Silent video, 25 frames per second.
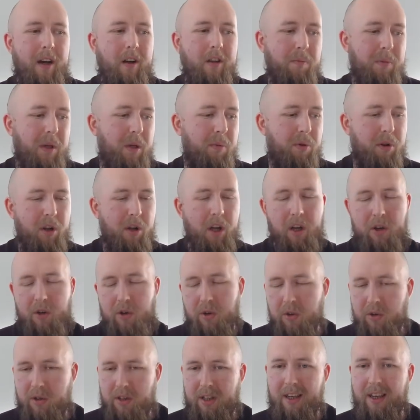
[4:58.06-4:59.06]
people like
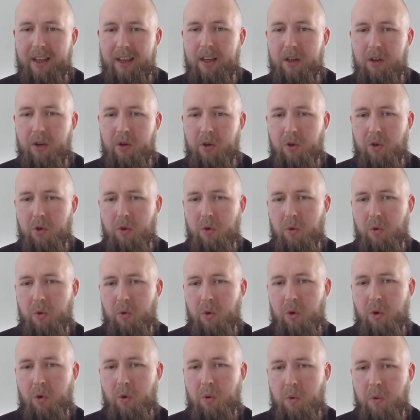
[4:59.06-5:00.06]
us here
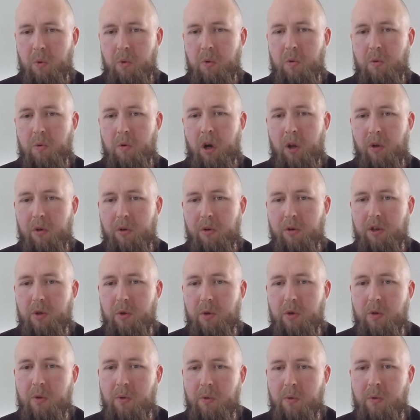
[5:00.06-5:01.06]
who are looking
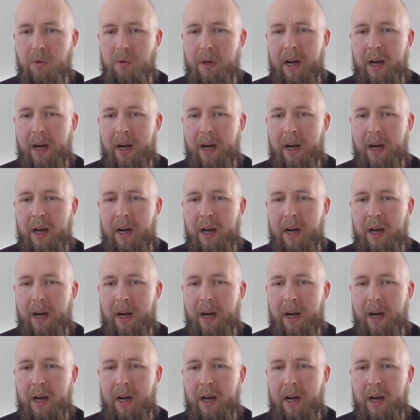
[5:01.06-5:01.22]
to